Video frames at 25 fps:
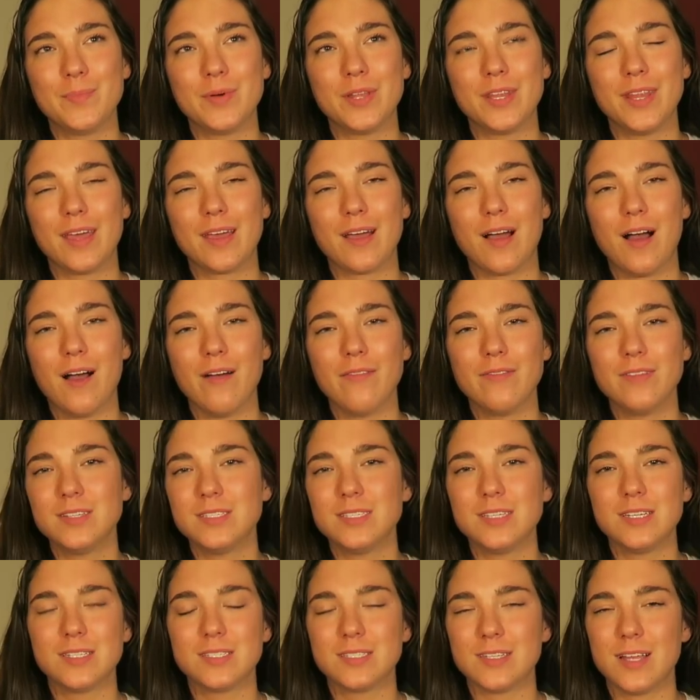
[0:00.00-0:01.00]
But like
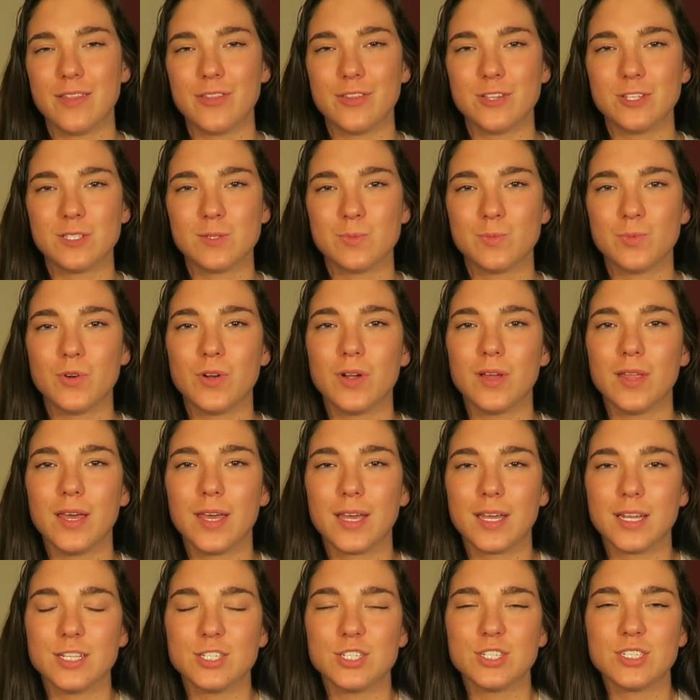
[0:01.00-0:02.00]
obviously it's not the sport,
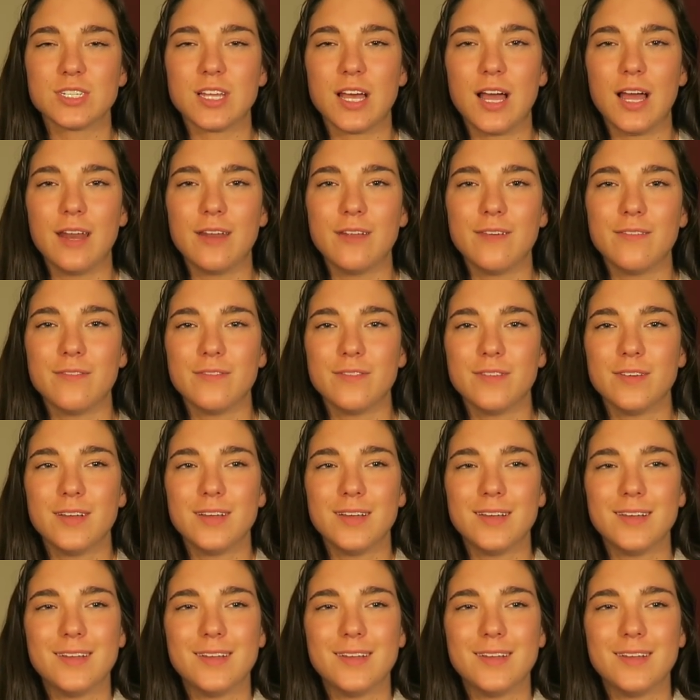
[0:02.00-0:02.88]
like it just kind of